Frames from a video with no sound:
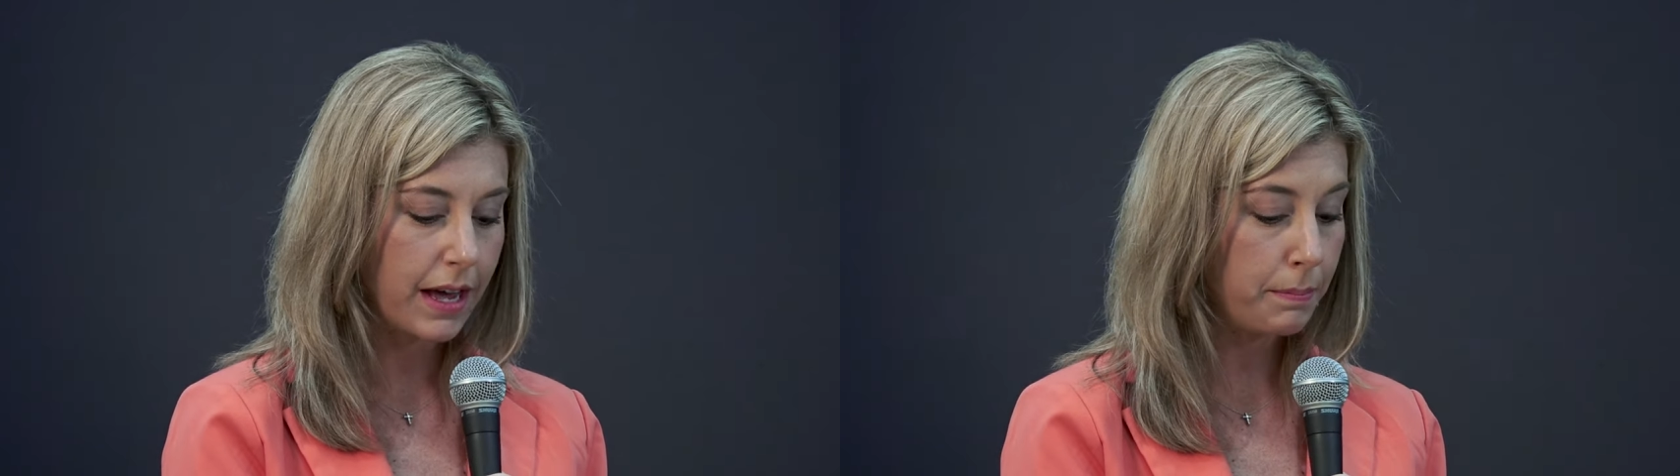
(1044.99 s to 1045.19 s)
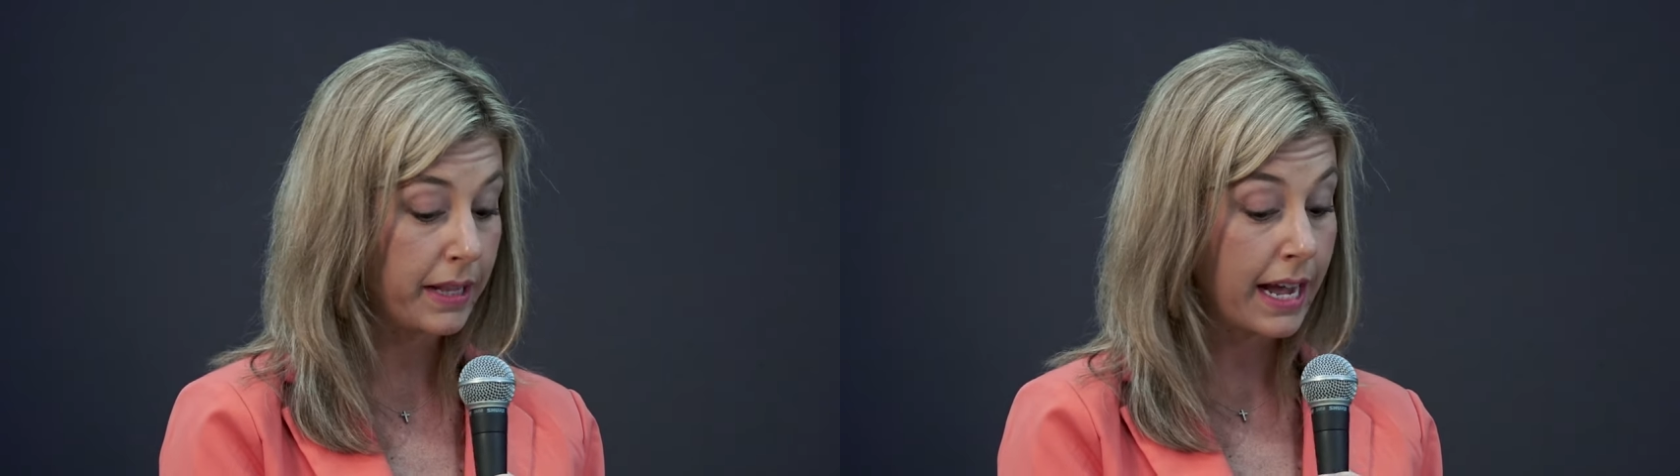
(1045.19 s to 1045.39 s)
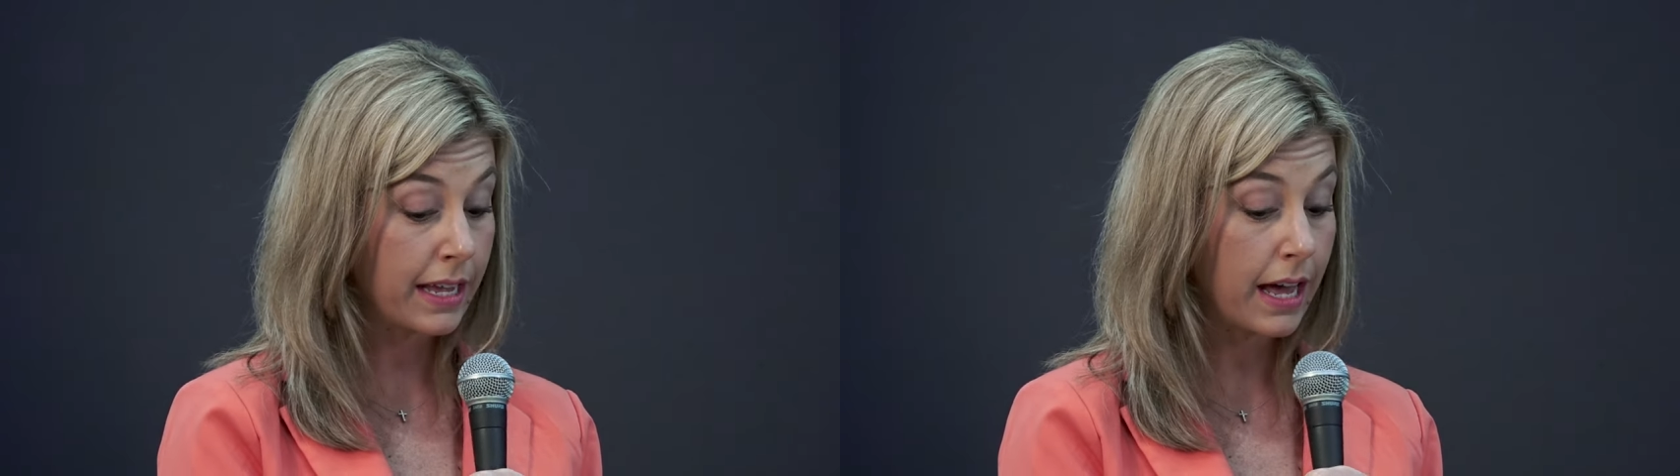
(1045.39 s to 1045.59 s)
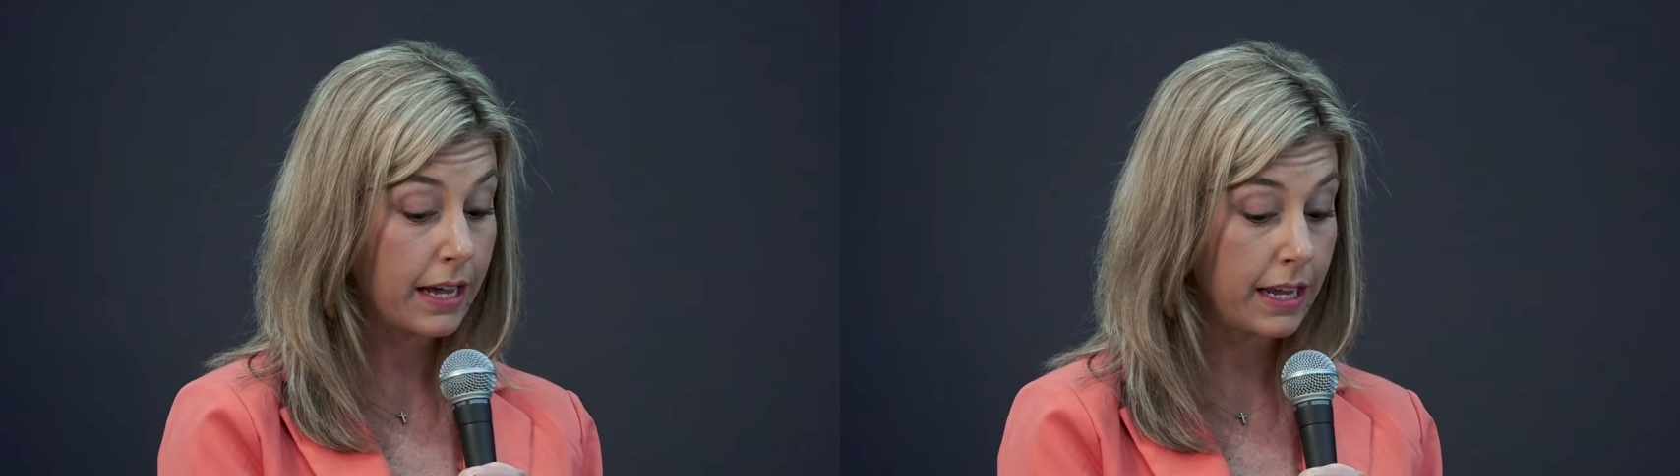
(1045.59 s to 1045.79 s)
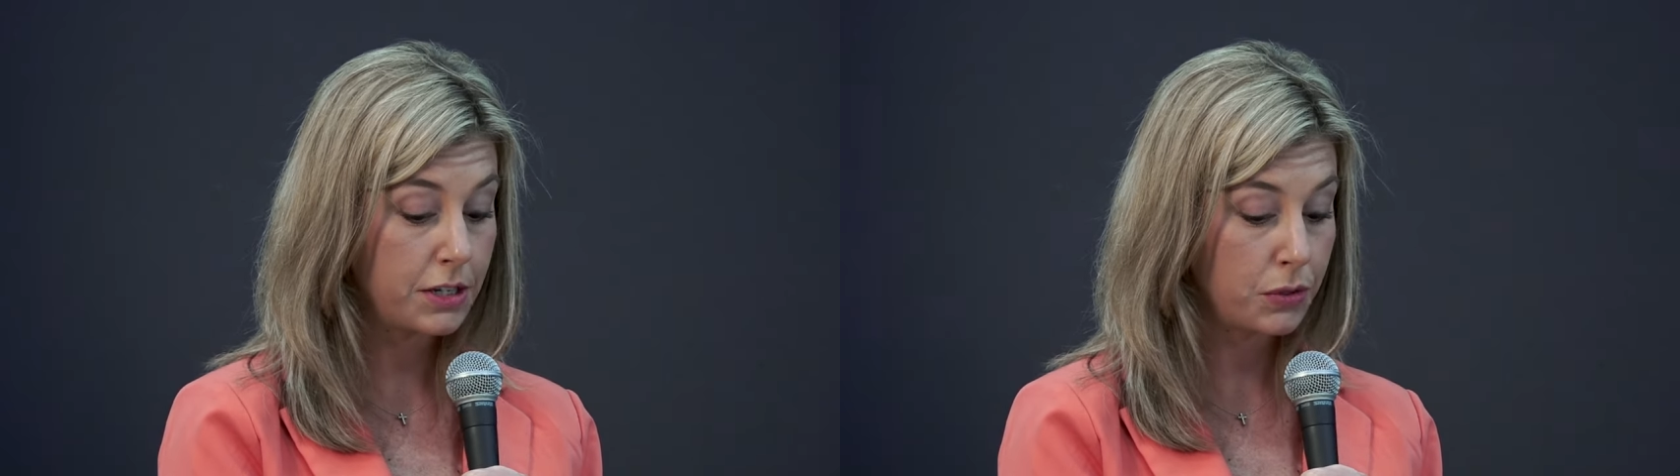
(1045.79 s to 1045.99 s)
applying
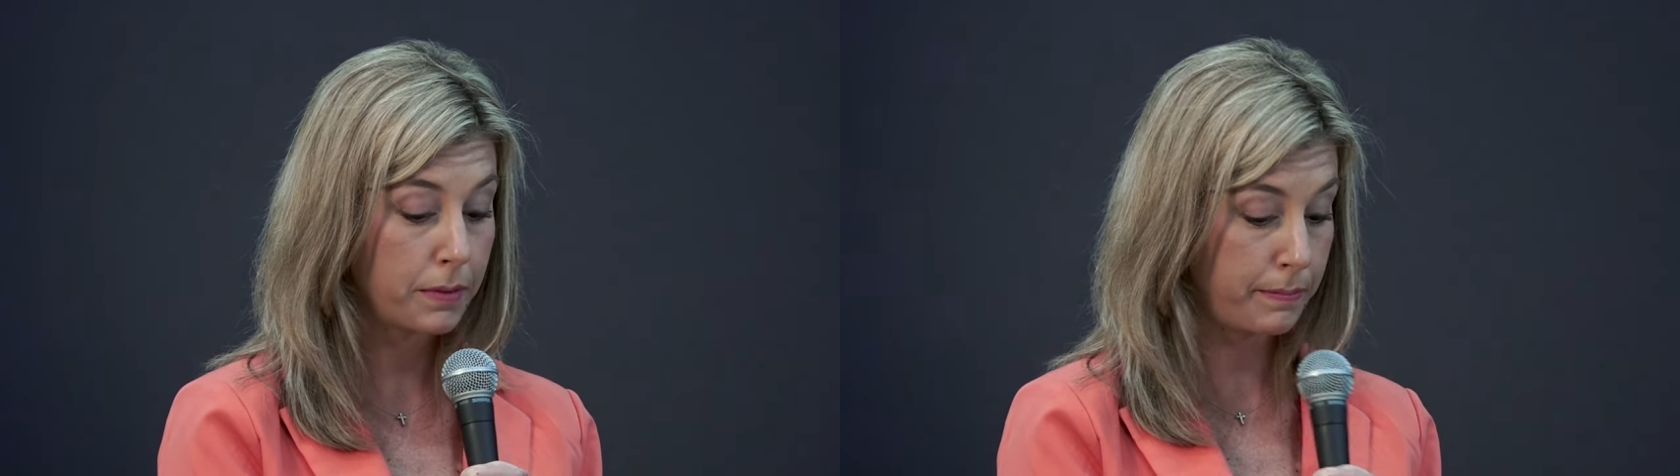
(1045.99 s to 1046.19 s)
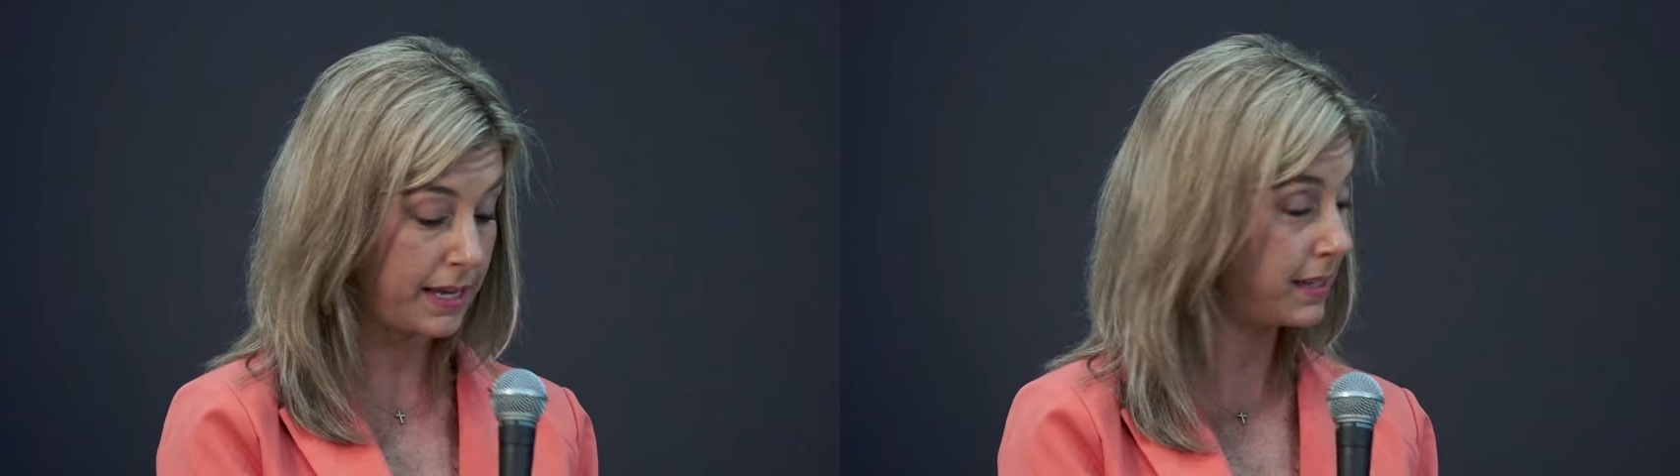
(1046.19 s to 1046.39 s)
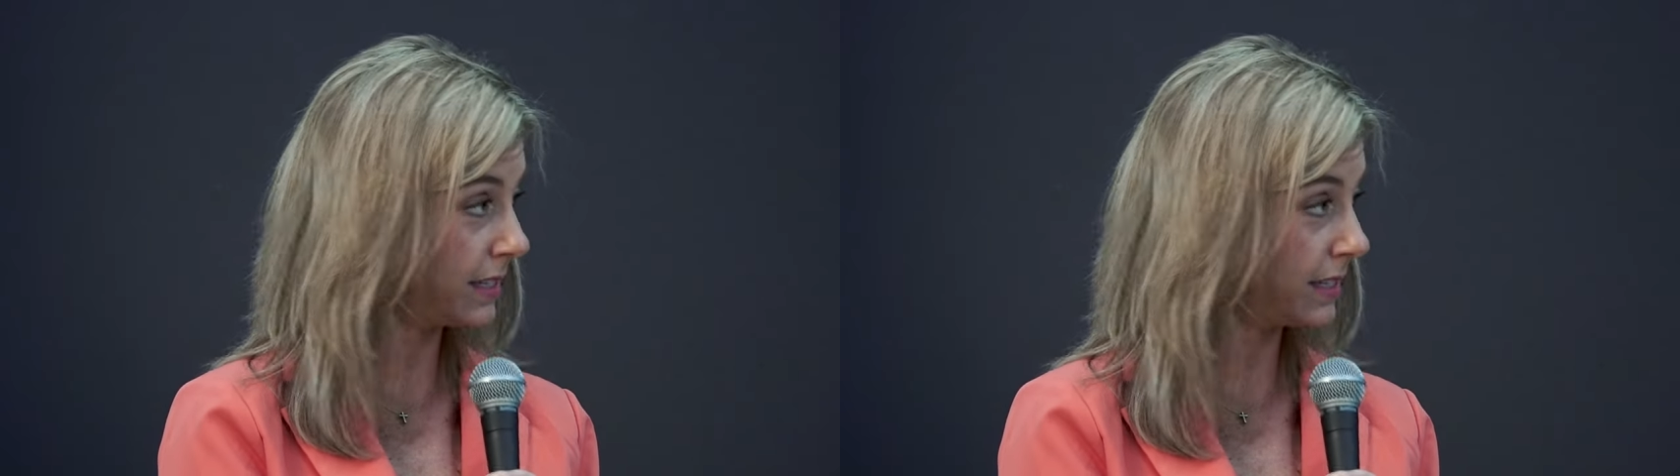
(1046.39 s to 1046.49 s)
honey to a bee